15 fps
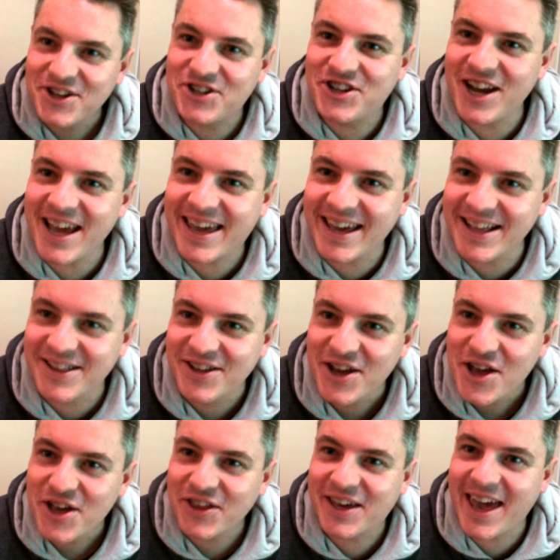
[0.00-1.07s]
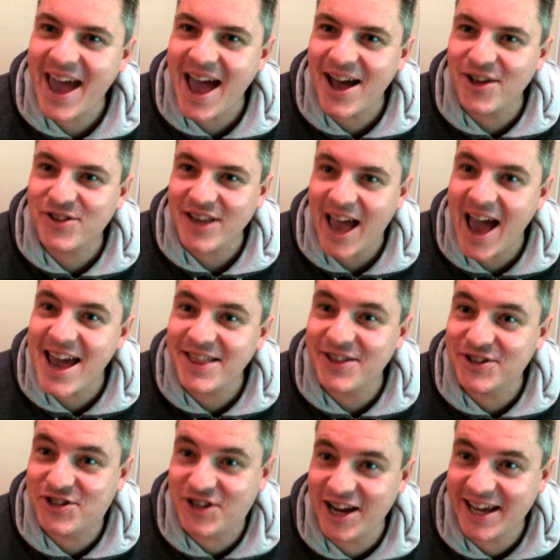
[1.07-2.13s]
chicken. Chickens. Cows ate
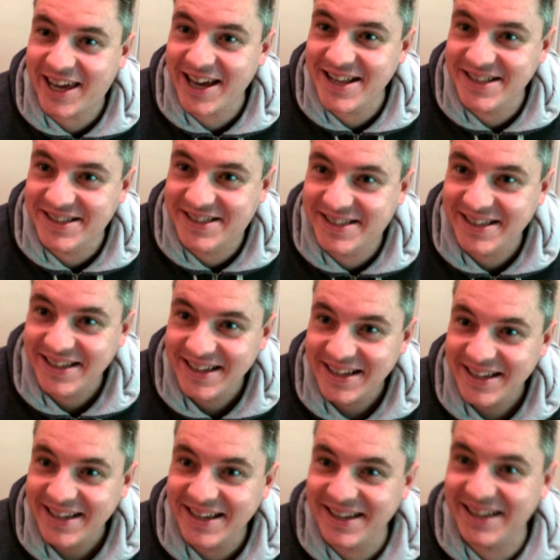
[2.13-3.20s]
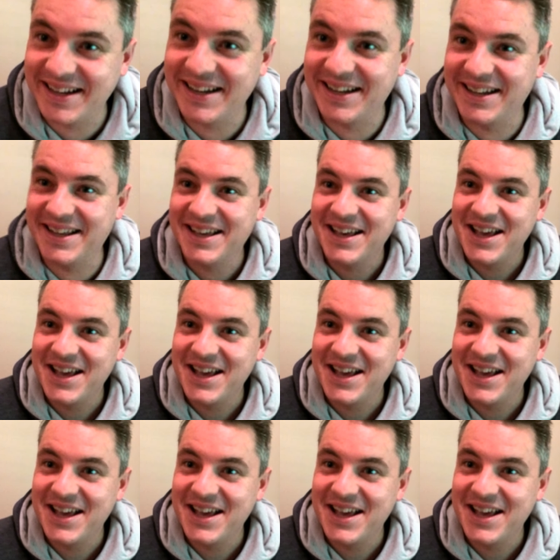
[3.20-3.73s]
the chickens. how many didn't?